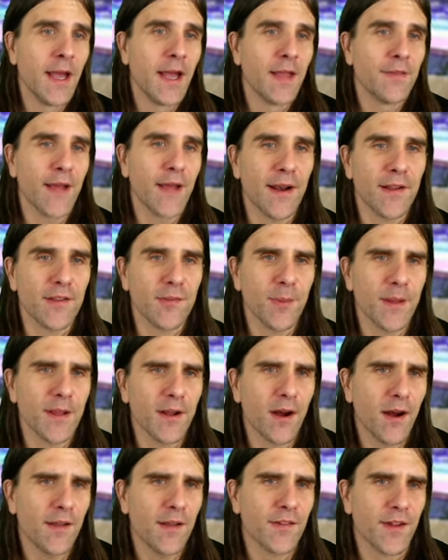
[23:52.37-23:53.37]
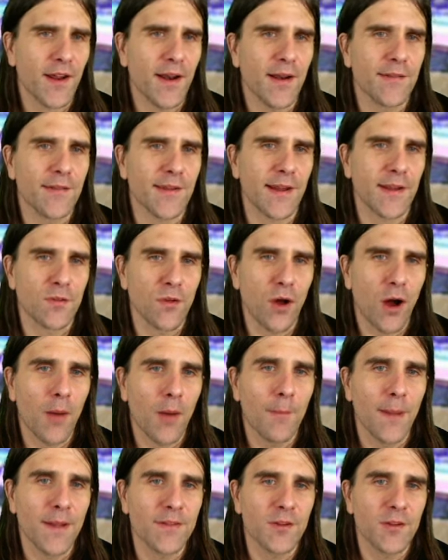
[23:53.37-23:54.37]
That is because it is a law
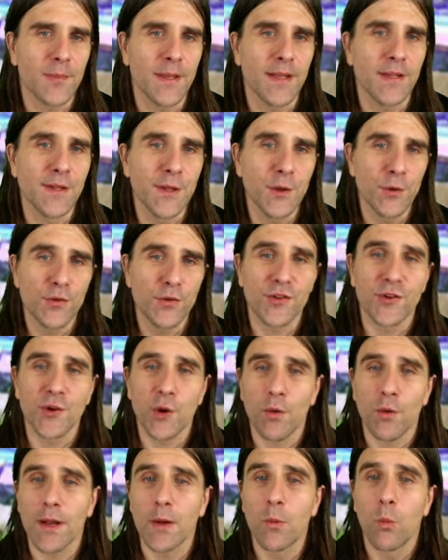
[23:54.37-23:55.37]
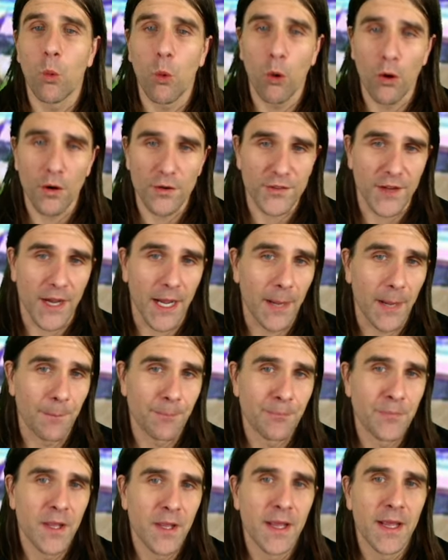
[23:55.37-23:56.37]
meant to be used during wartime.
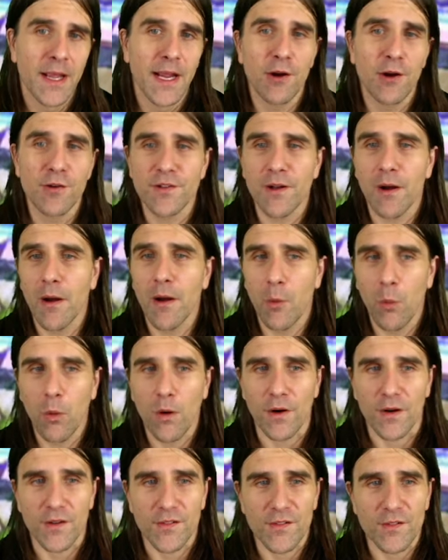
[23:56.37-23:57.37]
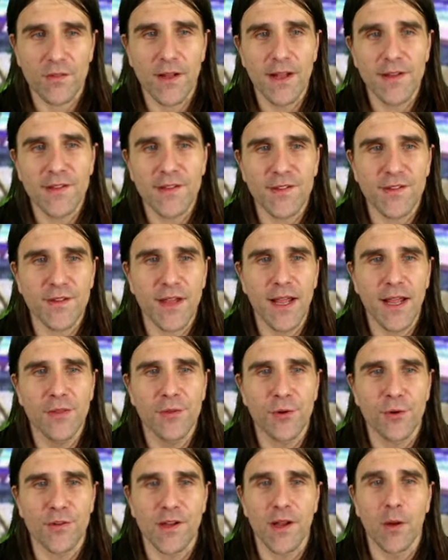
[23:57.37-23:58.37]
Here's how it works. Let's say
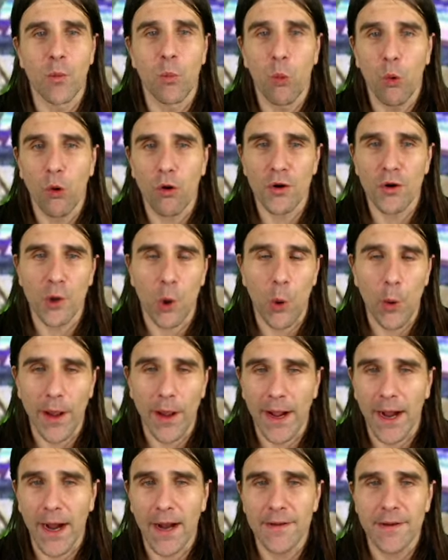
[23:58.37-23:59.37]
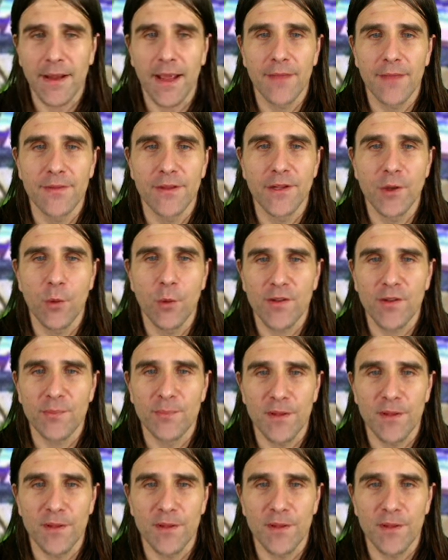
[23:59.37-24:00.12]
there's a war going on and the U.S.